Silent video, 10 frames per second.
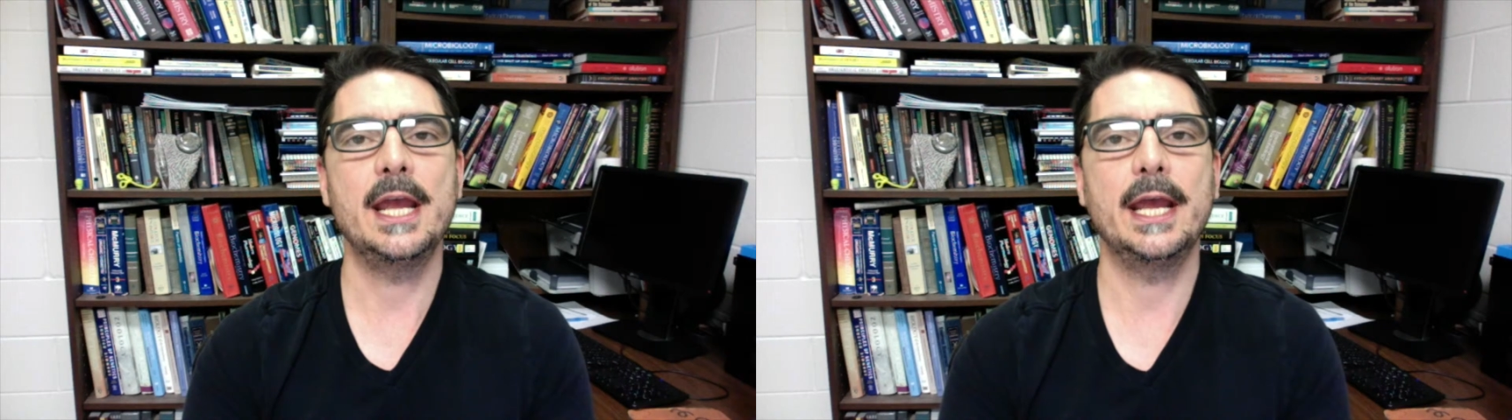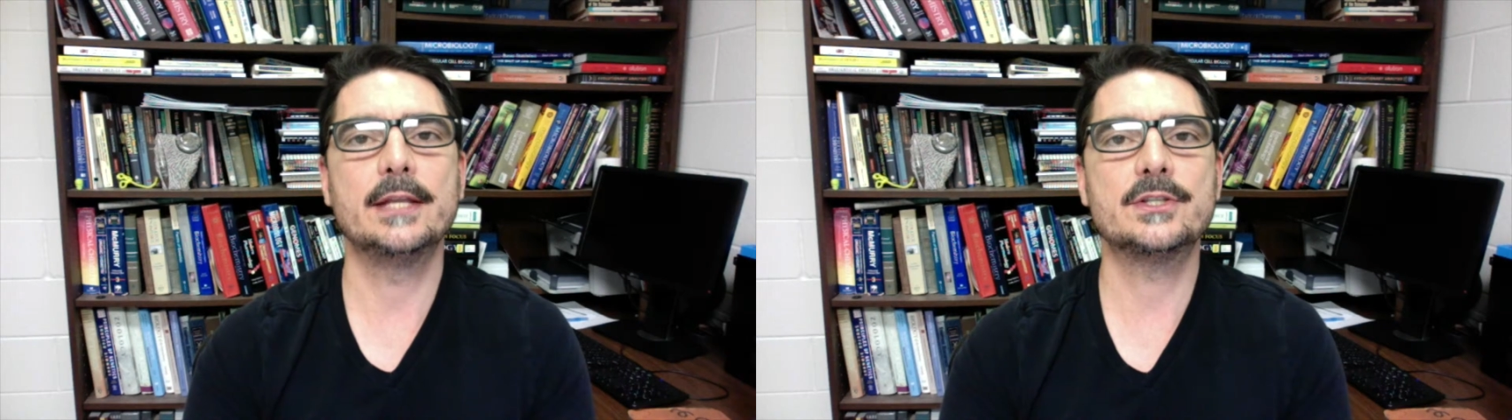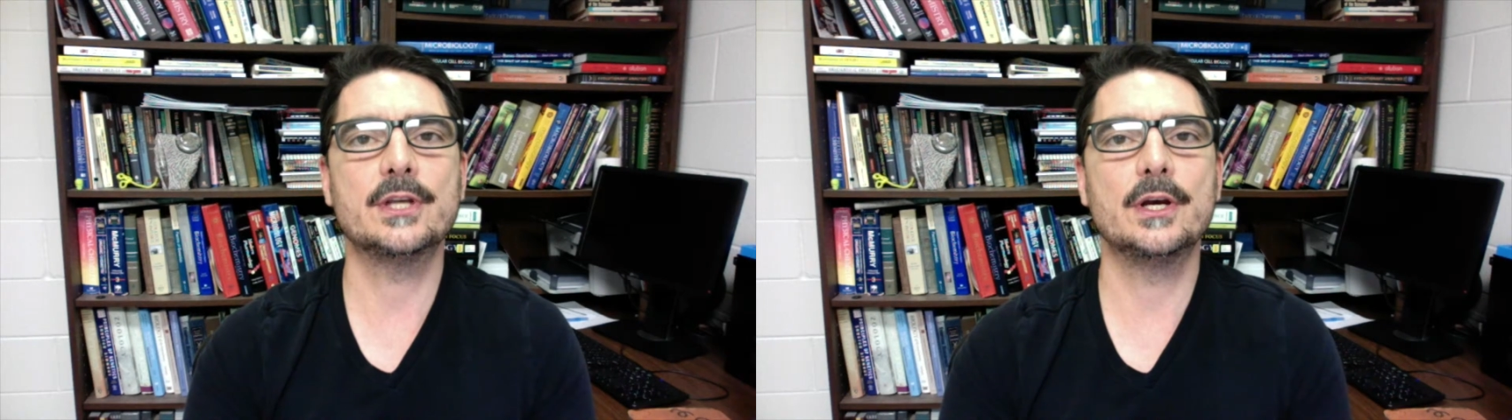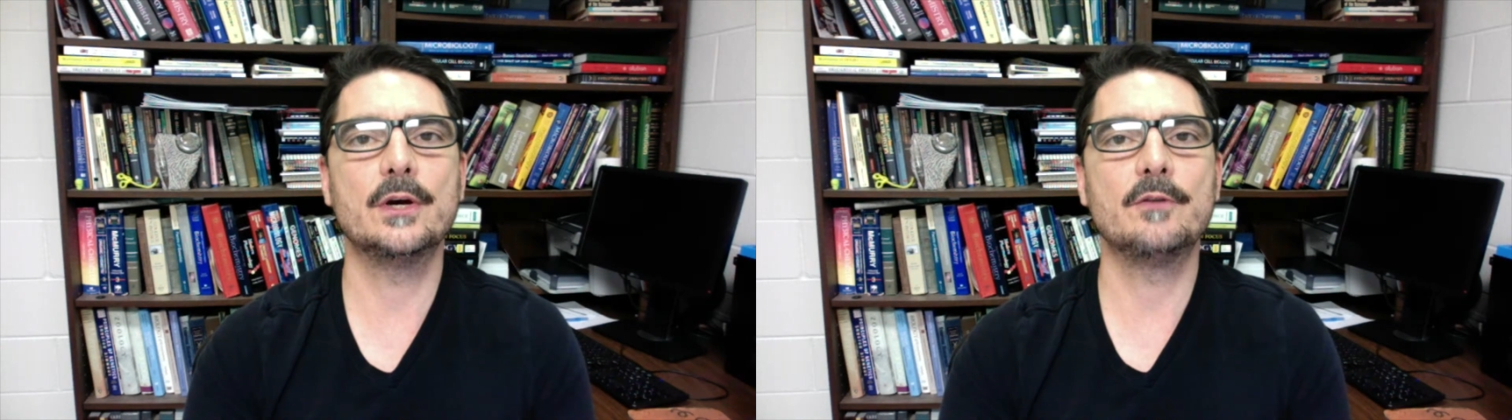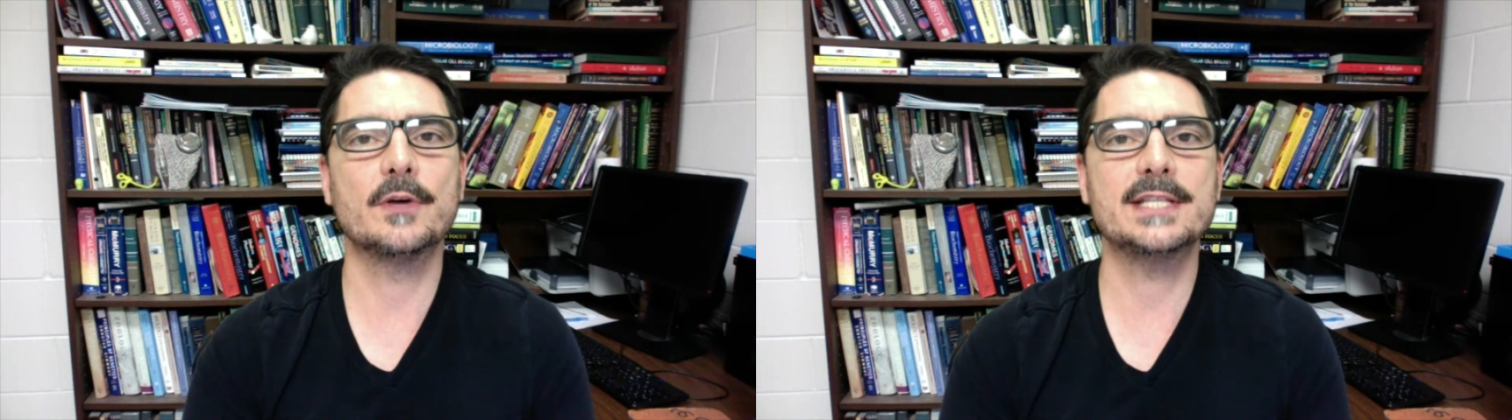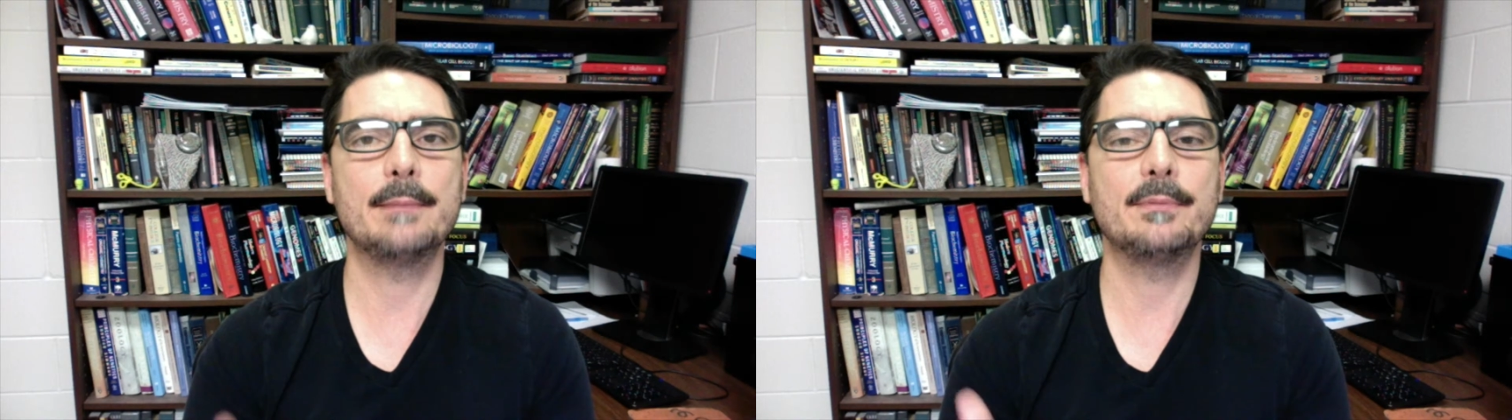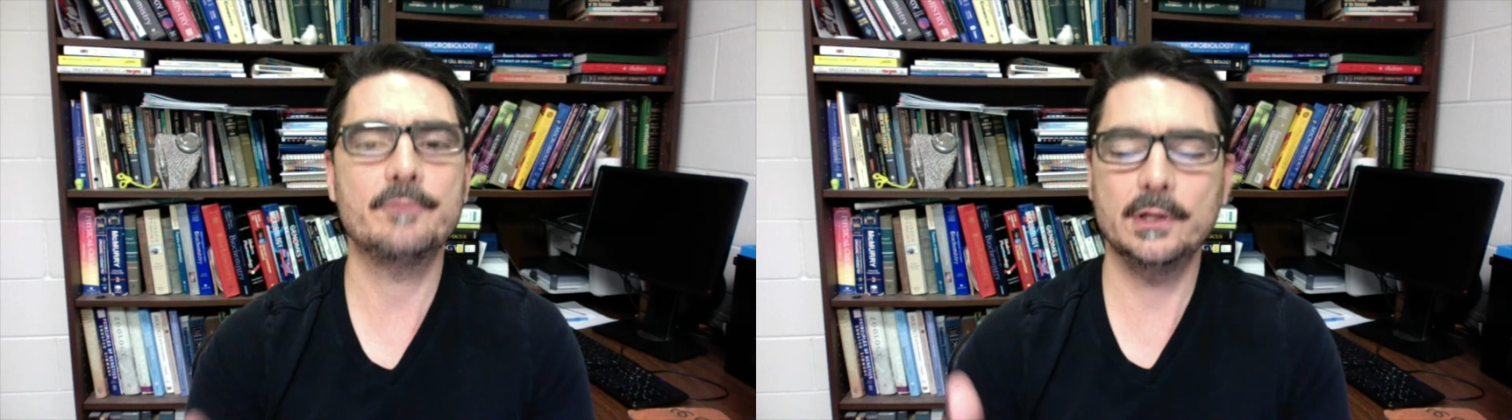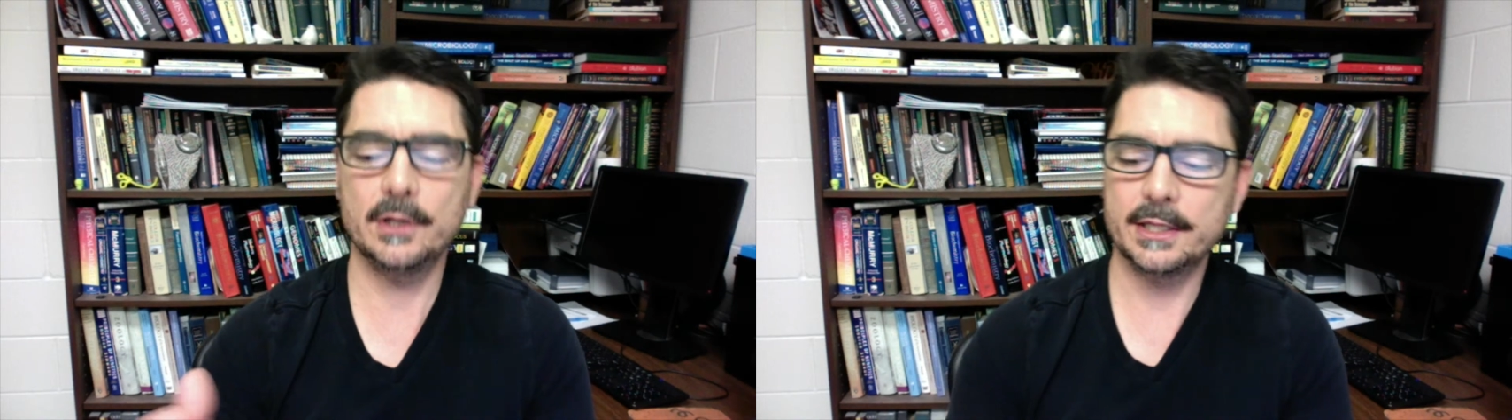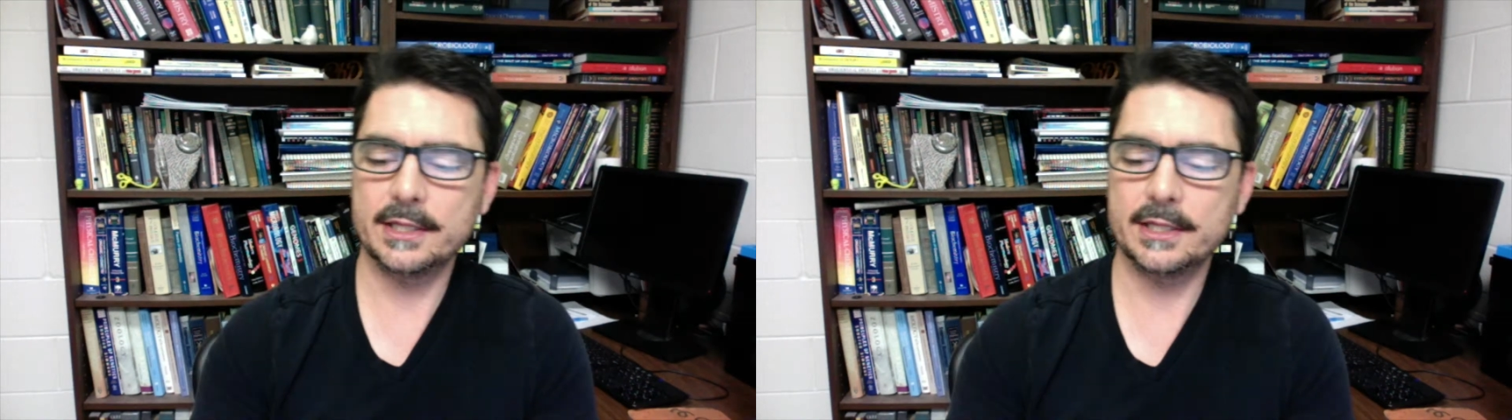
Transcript: And so, for example, if we look at